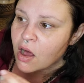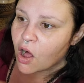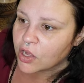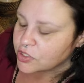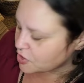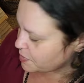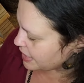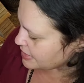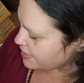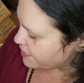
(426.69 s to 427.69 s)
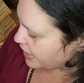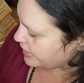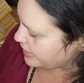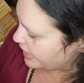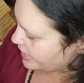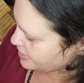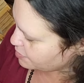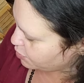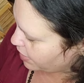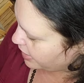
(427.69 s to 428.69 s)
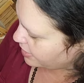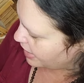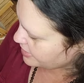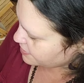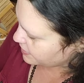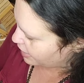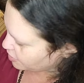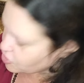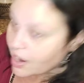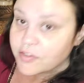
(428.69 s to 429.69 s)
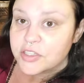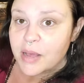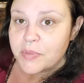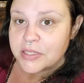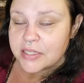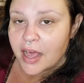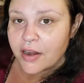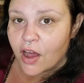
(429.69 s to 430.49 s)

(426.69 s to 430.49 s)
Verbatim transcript: Also because I find that as the bread, as the flour travels up the side,